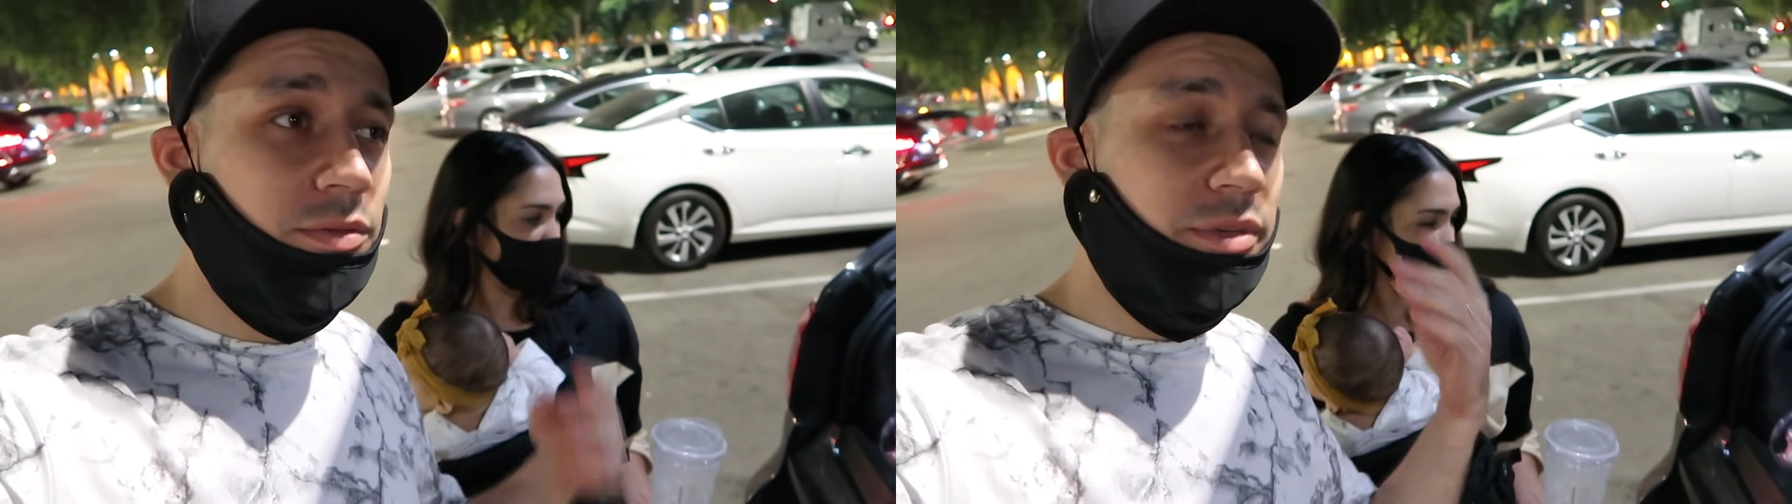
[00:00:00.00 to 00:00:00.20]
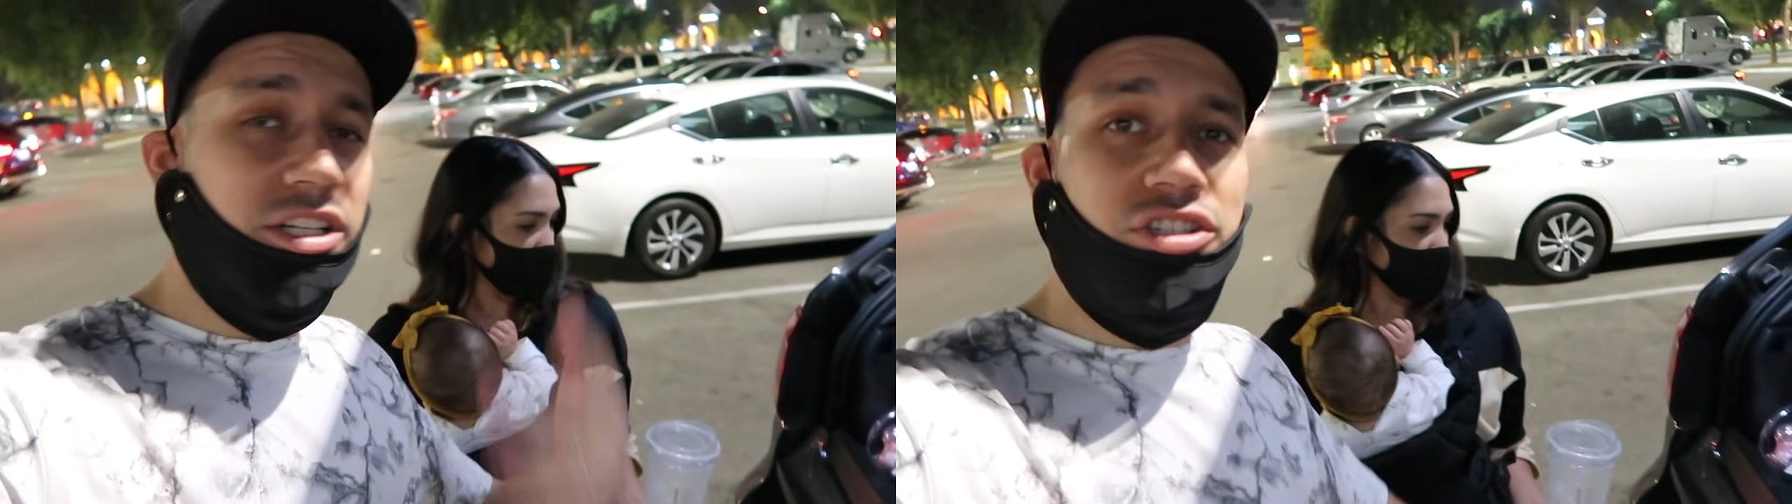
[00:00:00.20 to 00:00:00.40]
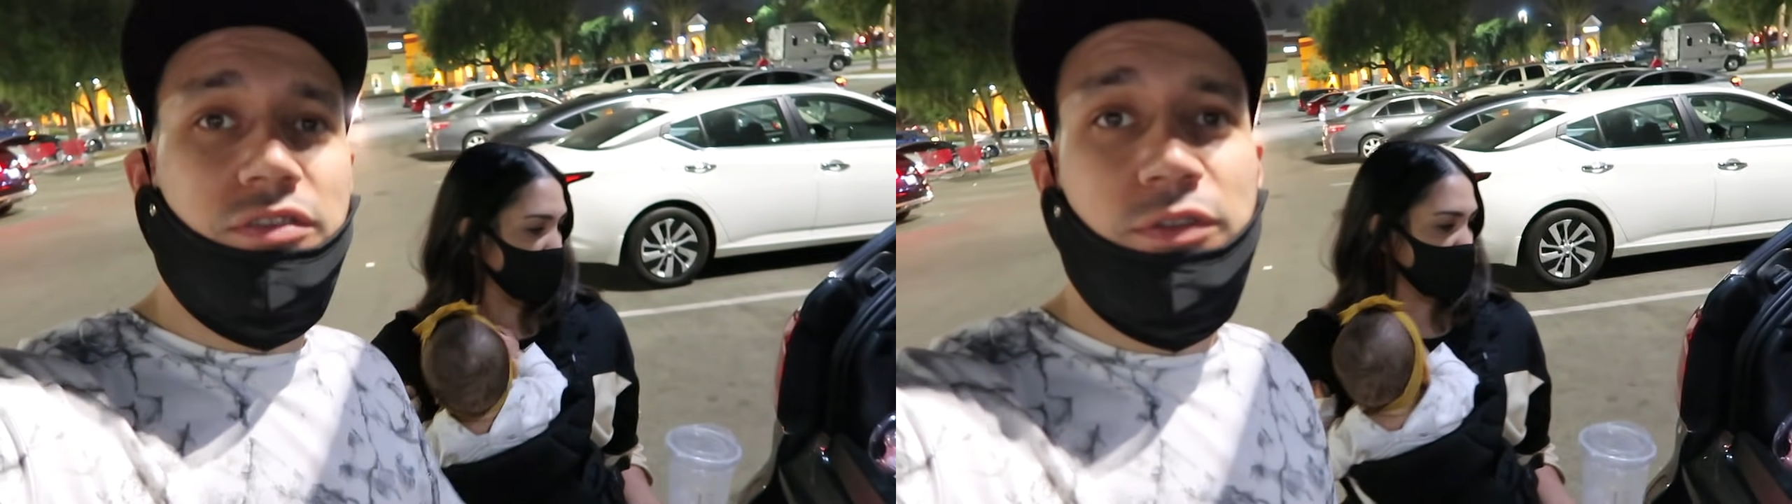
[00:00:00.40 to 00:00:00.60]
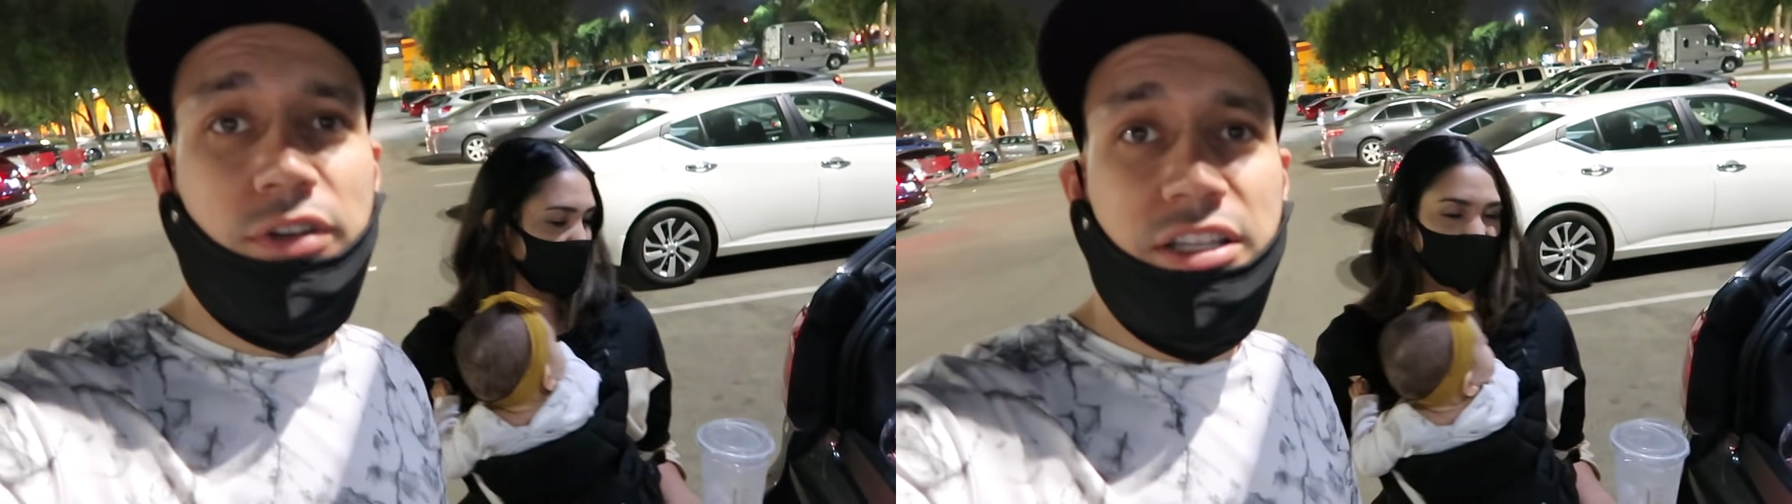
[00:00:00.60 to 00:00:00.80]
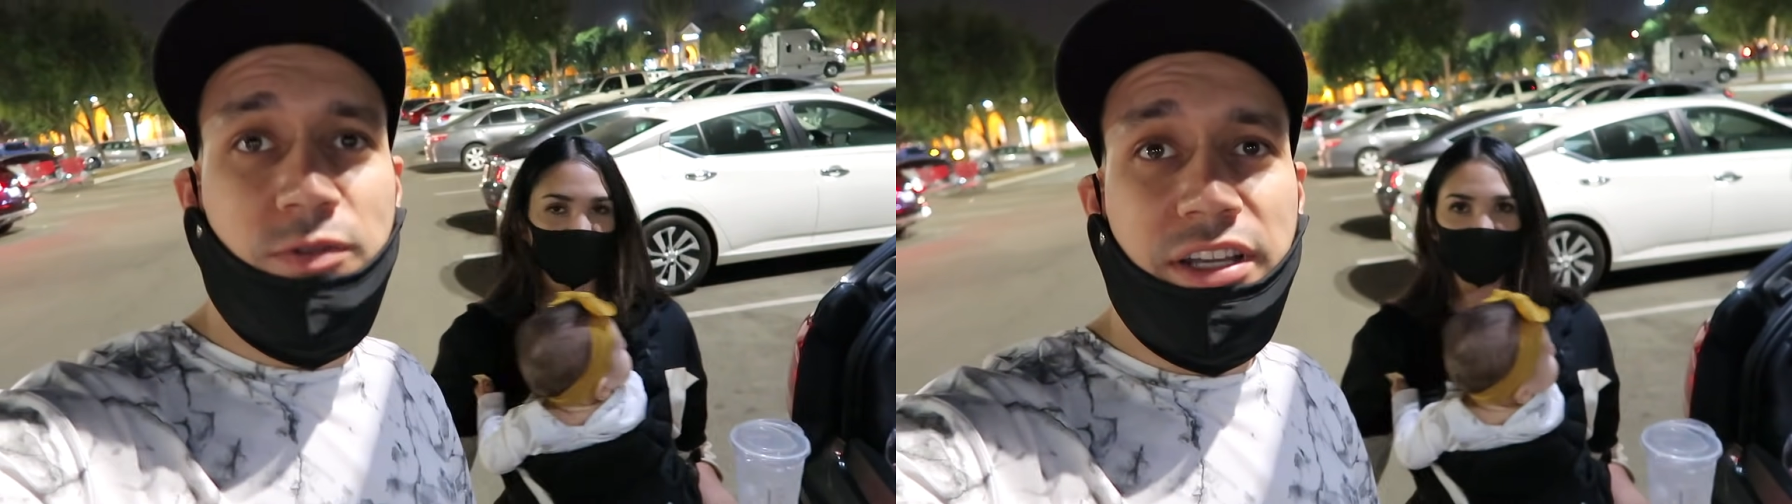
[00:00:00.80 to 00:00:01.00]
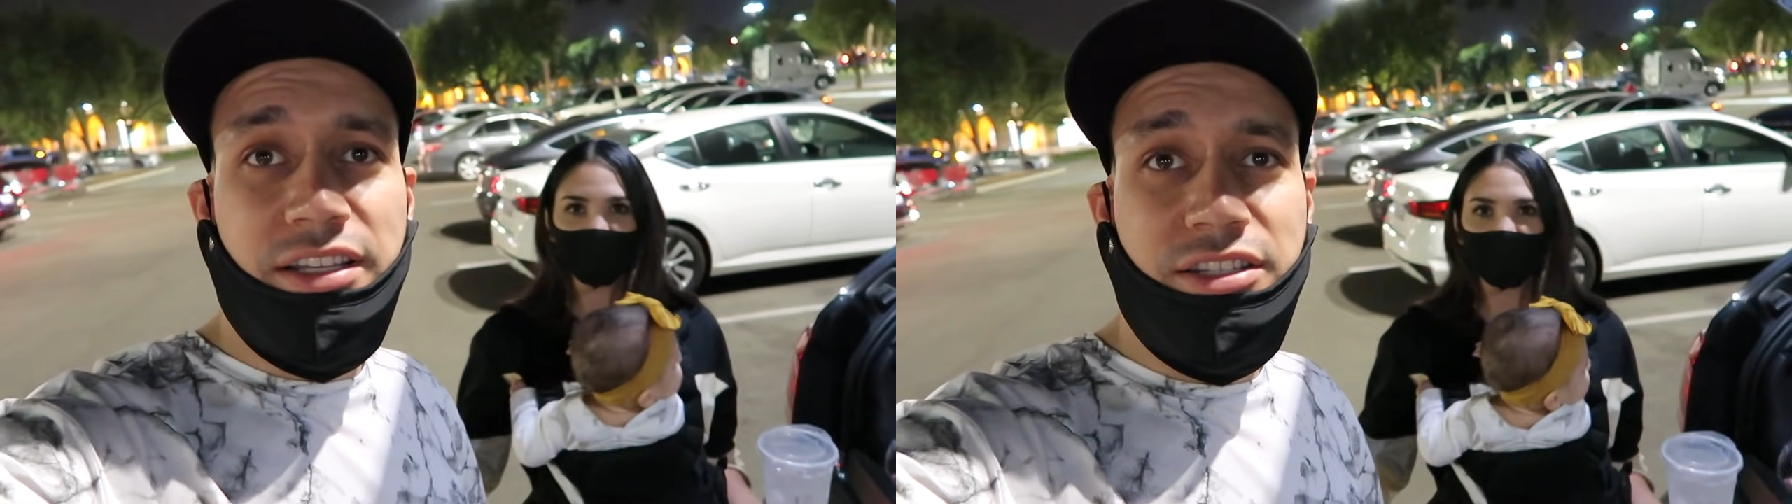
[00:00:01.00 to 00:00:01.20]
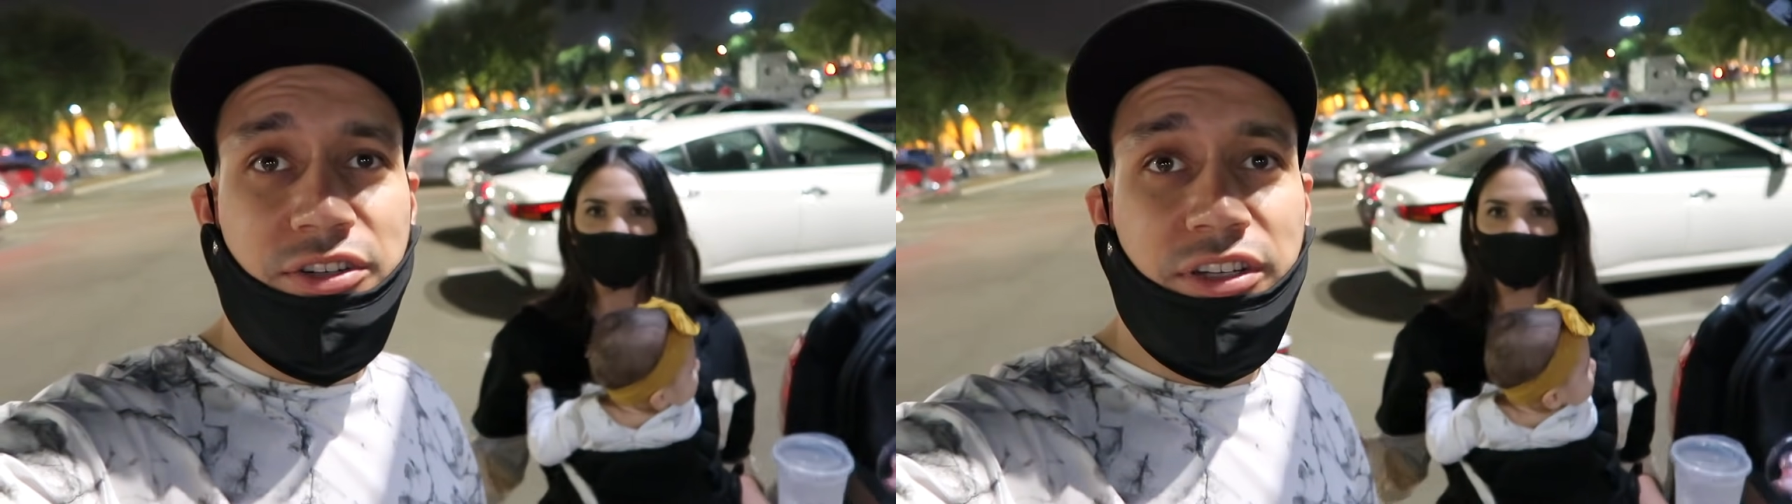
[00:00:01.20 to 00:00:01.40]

Make sure if you guys want to enter